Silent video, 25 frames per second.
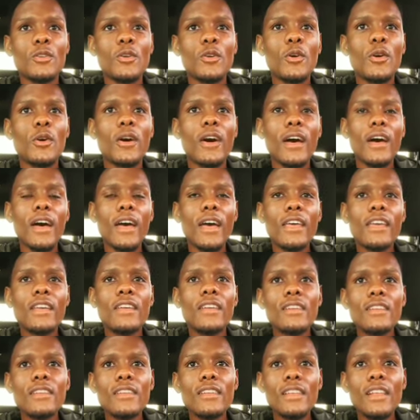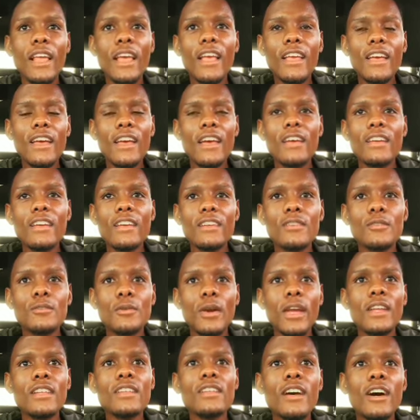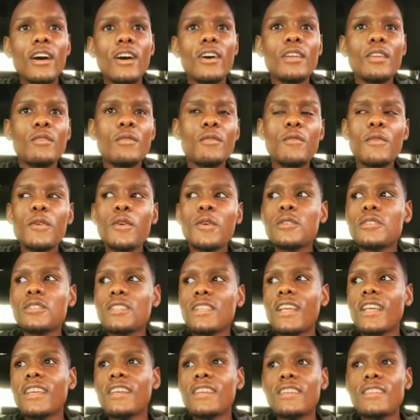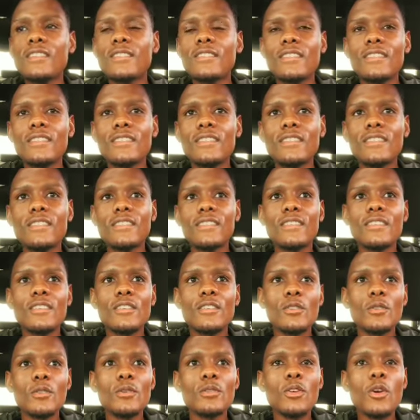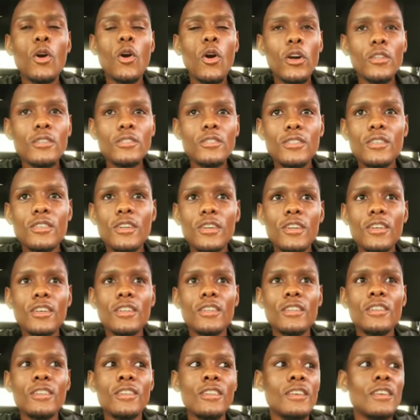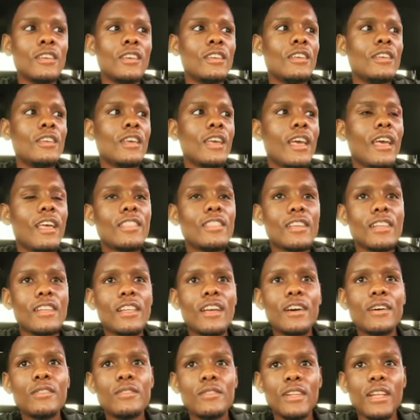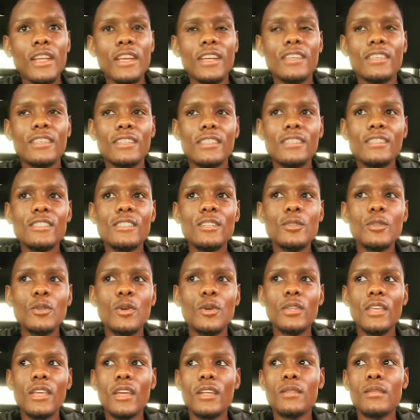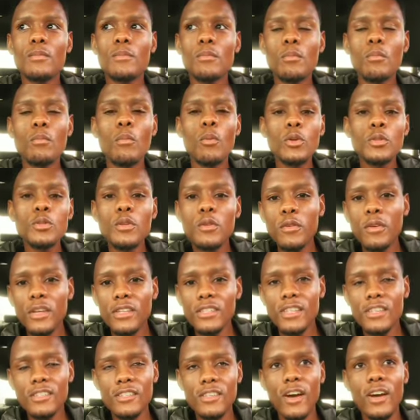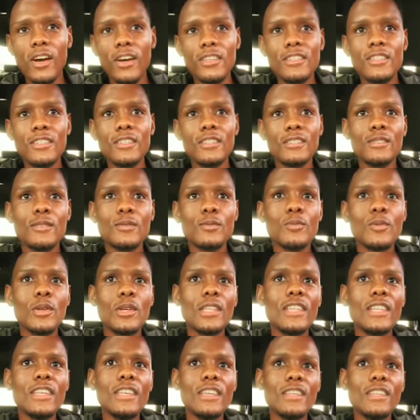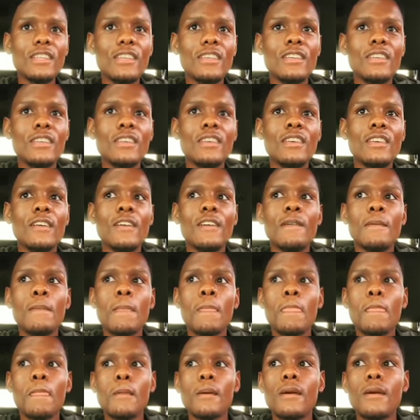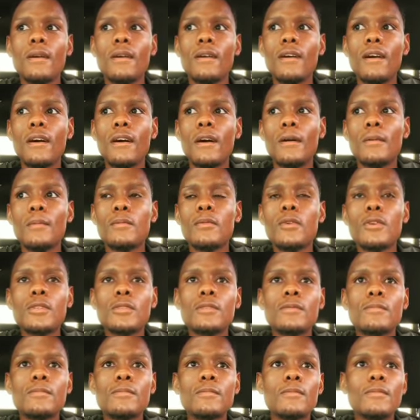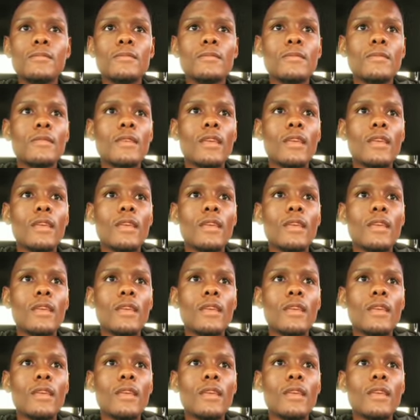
you know, it, like, right now, it feels like, you know, the concern and the love, like, is into that most of us as artists, we need. Because,